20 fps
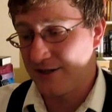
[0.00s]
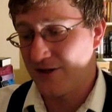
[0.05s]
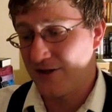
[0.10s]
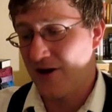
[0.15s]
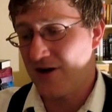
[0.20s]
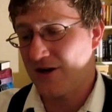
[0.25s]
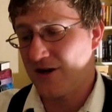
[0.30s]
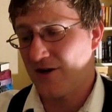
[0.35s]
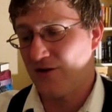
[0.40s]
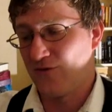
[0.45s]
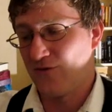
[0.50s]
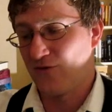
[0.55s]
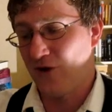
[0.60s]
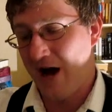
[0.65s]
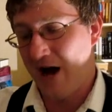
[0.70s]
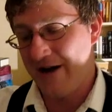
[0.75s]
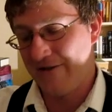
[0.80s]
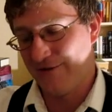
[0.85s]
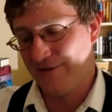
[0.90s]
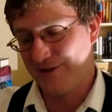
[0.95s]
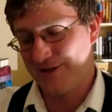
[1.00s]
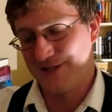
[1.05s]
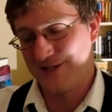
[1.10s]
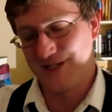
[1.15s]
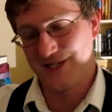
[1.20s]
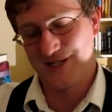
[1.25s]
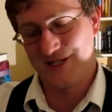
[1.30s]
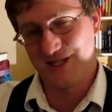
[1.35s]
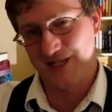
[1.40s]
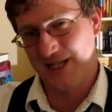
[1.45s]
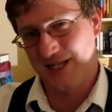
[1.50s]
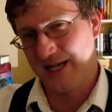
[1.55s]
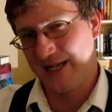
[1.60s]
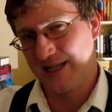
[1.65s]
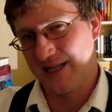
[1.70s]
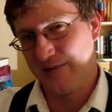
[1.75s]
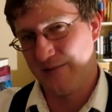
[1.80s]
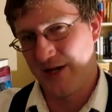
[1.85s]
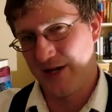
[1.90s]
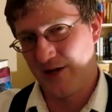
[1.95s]
Dark Rival is
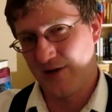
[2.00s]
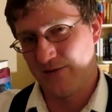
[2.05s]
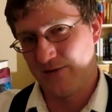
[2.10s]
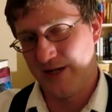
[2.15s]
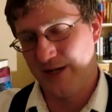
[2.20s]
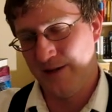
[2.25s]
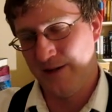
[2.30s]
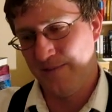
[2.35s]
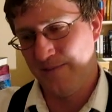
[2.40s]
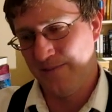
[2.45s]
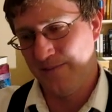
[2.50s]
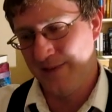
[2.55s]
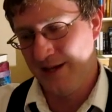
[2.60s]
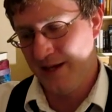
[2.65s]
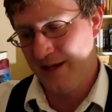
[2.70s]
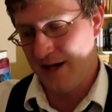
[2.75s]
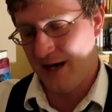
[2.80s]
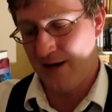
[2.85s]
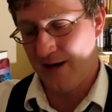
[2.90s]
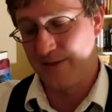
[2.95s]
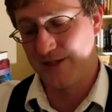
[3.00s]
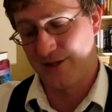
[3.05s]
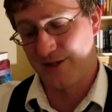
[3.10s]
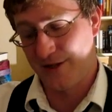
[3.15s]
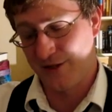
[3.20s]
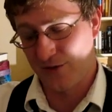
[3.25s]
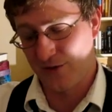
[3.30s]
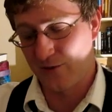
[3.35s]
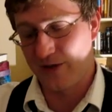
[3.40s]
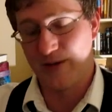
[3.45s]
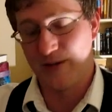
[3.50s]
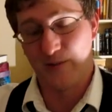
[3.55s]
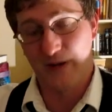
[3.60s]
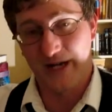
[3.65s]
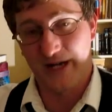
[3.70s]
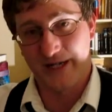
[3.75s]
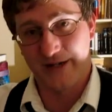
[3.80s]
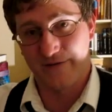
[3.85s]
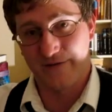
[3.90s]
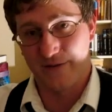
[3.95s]
slightly better written. It's also written
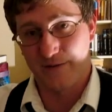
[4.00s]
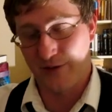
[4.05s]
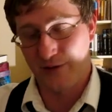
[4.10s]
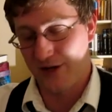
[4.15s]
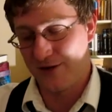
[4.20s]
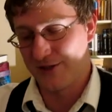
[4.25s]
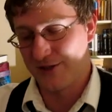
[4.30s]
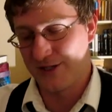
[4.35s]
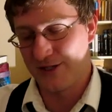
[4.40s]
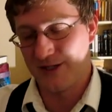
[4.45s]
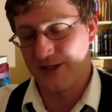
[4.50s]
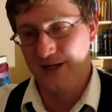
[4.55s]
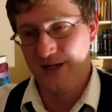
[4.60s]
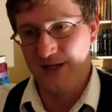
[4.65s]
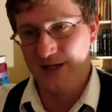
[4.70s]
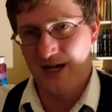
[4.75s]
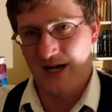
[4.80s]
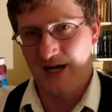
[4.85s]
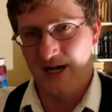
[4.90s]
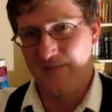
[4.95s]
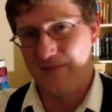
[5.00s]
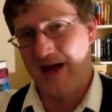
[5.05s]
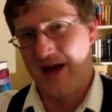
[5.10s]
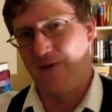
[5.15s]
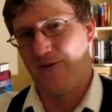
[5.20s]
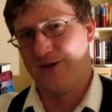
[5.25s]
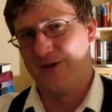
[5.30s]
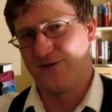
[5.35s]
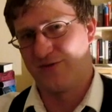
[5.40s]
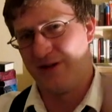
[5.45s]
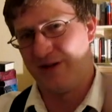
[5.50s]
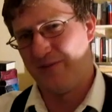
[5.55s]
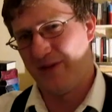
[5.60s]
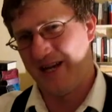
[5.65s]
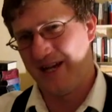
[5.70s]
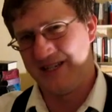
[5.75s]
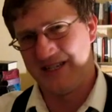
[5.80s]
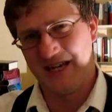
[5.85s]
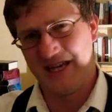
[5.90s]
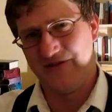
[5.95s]
by a different person. That one's written
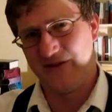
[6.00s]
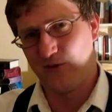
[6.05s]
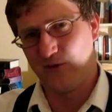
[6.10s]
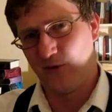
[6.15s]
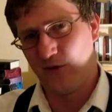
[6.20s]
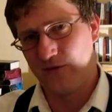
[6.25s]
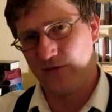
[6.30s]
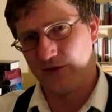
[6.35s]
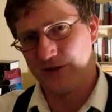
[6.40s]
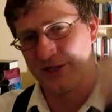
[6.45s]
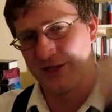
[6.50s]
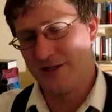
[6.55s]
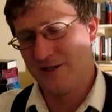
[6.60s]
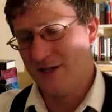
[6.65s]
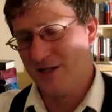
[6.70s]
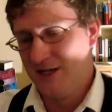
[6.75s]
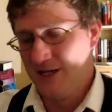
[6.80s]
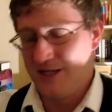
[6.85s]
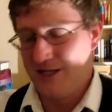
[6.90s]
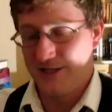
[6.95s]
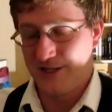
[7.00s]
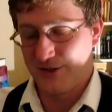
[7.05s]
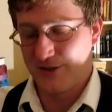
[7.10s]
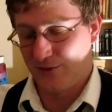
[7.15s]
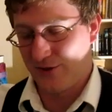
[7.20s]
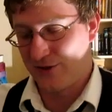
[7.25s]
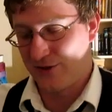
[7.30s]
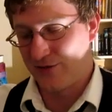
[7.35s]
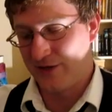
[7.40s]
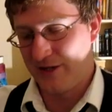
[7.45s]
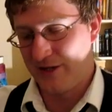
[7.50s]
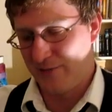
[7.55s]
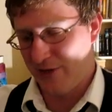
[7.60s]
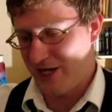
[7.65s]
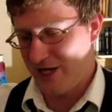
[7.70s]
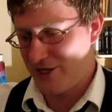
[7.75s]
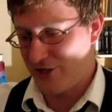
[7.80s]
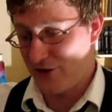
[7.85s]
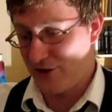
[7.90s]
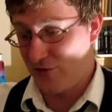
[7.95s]
by David Wolverton. This one's written
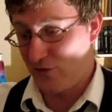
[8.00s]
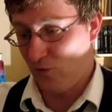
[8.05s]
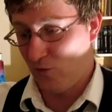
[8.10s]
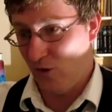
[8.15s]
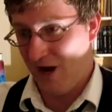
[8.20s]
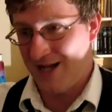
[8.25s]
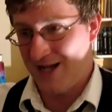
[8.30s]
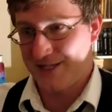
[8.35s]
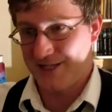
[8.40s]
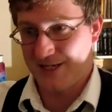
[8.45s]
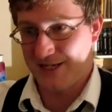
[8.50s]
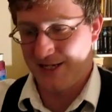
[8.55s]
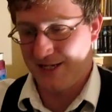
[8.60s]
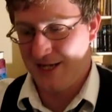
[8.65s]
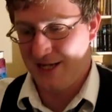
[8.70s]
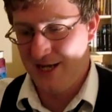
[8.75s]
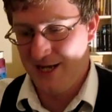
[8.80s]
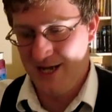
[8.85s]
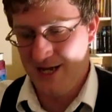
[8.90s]
by Jude Watson.